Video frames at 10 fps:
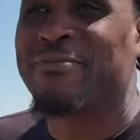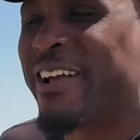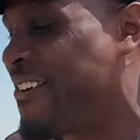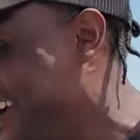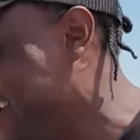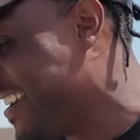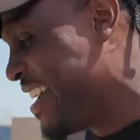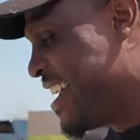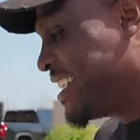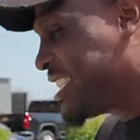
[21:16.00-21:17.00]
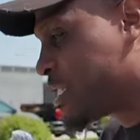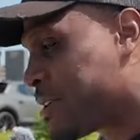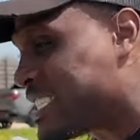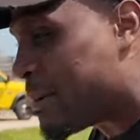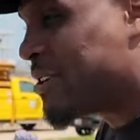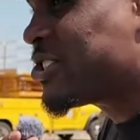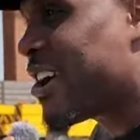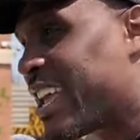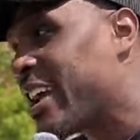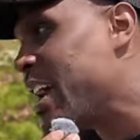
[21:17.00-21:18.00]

the playground. Just because I'm a trucking